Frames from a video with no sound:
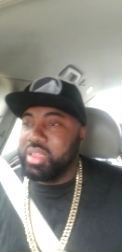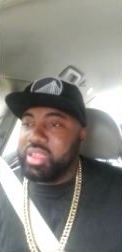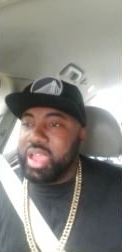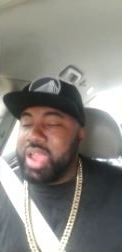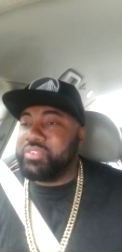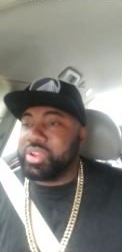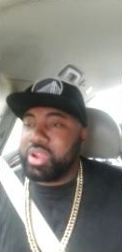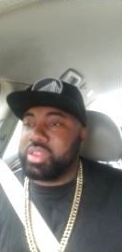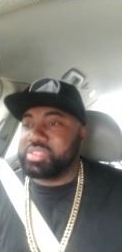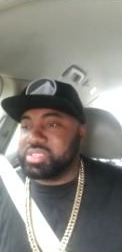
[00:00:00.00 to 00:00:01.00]
every
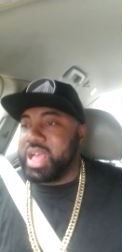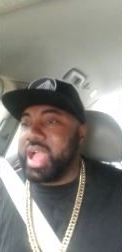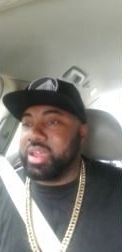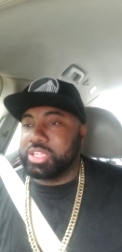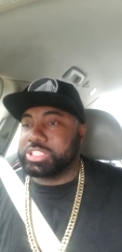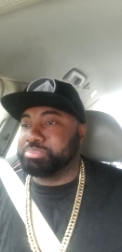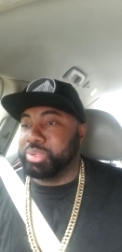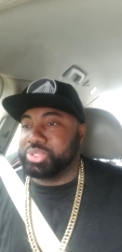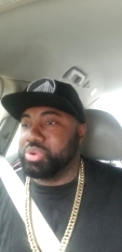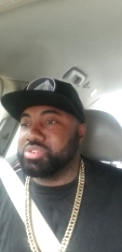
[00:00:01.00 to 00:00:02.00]
girl is not gonna just
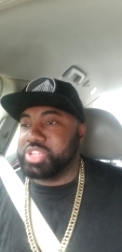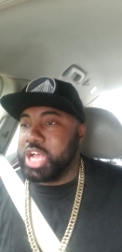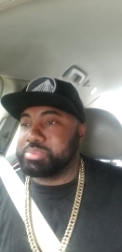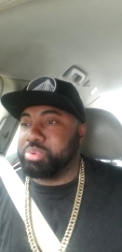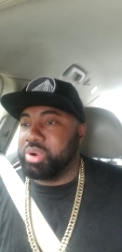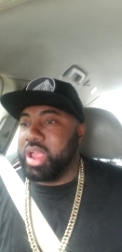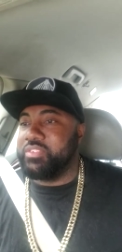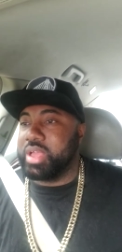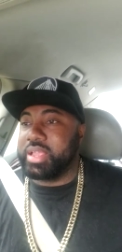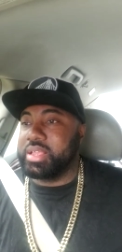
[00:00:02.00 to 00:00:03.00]
put you on child support. Every,
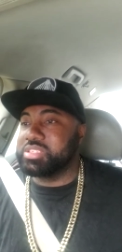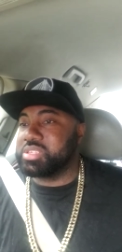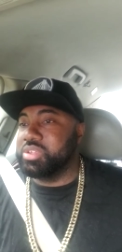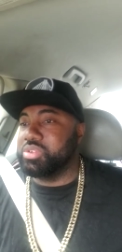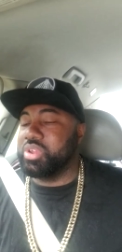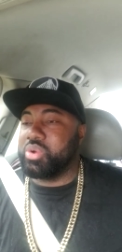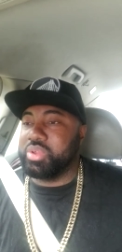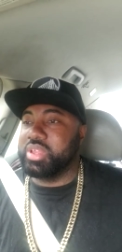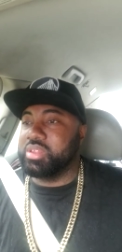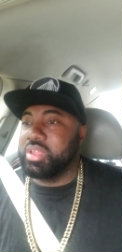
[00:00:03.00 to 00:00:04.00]
like, and you know,
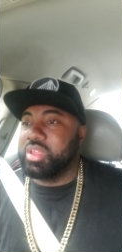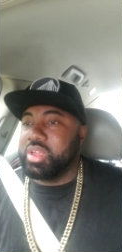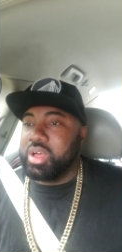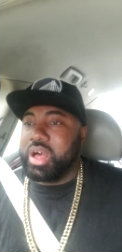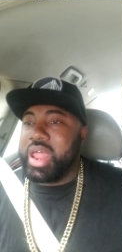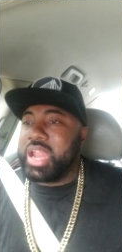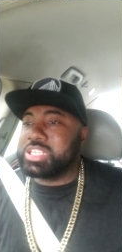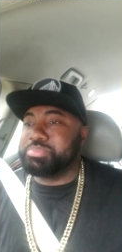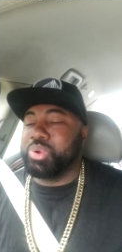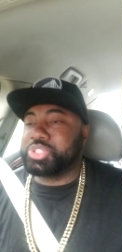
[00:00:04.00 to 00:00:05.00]
and a lot of this
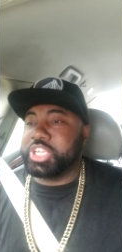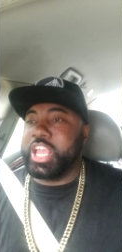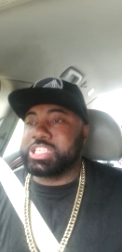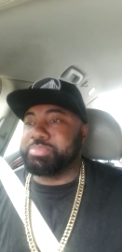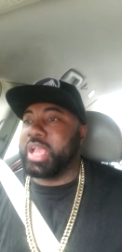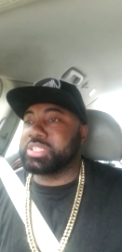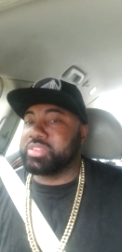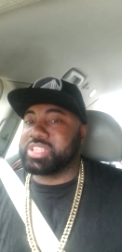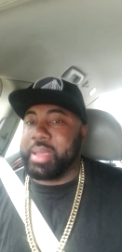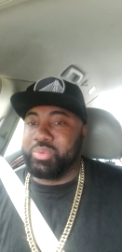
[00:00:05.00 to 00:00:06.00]
bullshit is based on
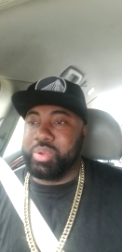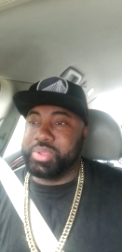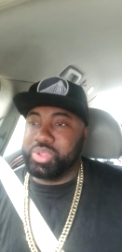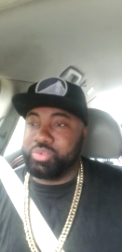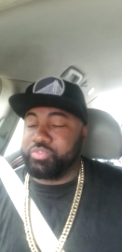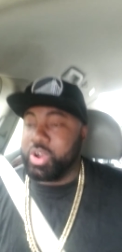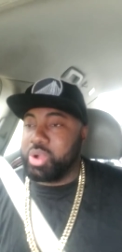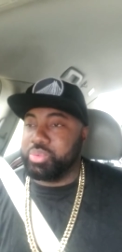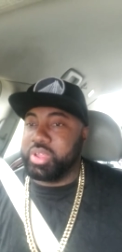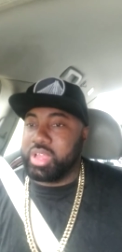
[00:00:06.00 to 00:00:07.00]
the type of women you fuck
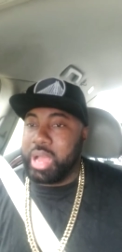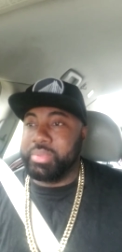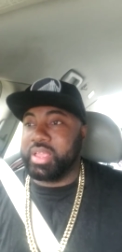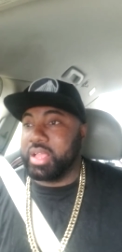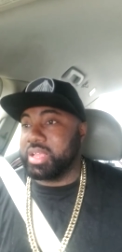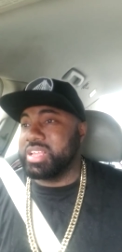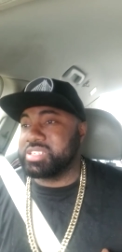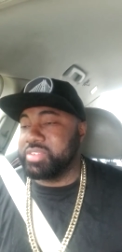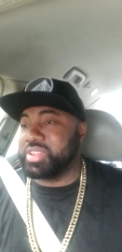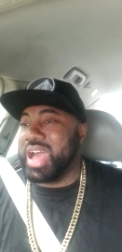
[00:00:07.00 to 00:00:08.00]
with. I mean, that's
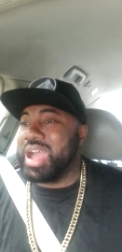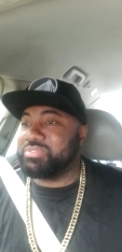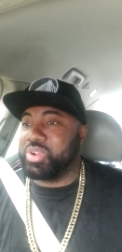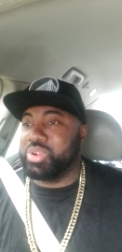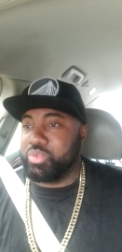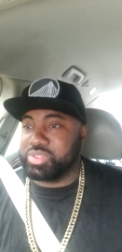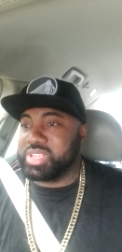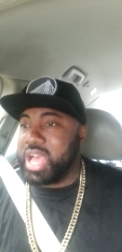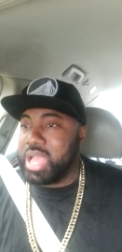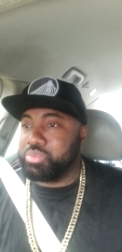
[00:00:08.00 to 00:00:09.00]
something I've learned over
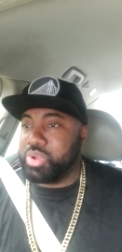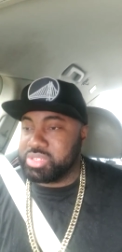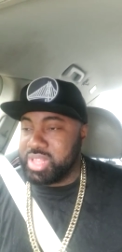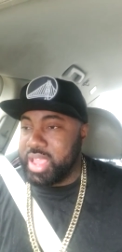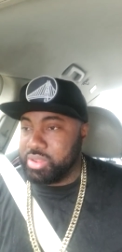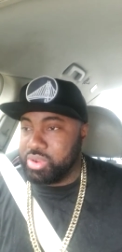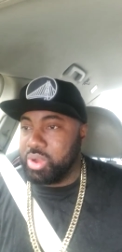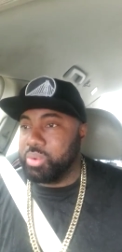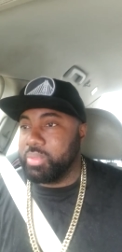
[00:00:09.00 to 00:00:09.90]
time. Was like you know,